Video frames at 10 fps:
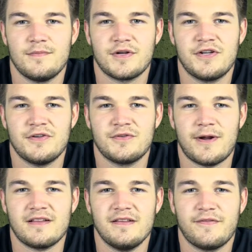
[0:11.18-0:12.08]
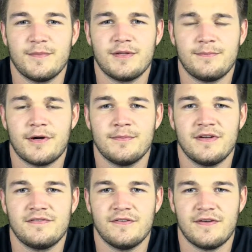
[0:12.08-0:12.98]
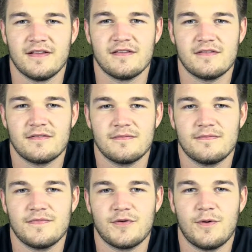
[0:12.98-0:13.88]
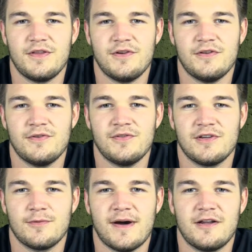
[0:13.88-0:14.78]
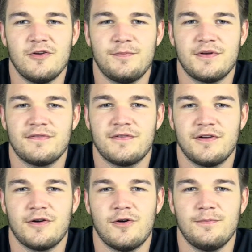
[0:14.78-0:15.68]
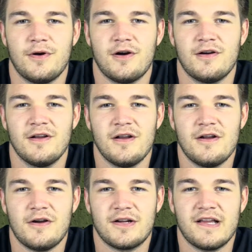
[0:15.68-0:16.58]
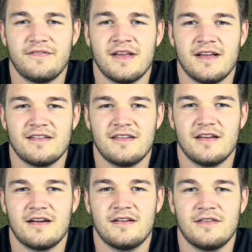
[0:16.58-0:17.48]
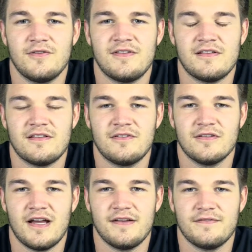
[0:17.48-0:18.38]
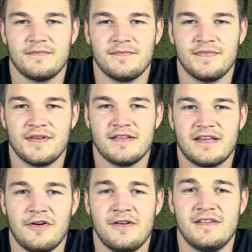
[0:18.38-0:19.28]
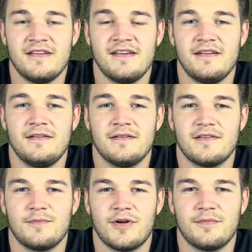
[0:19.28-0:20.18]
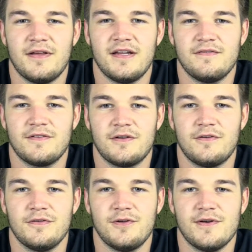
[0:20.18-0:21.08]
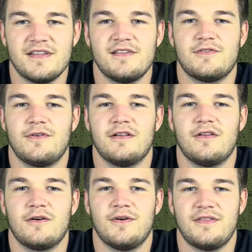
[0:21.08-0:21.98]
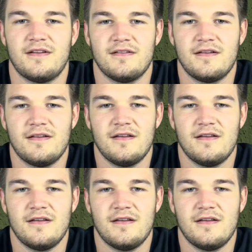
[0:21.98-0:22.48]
procured directly from the Department of Defense. So whether you're using your bottle opener for your home bar or gifting it to the gun enthusiast in your life, it's guaranteed to bring plenty of good old U.S. history along with it.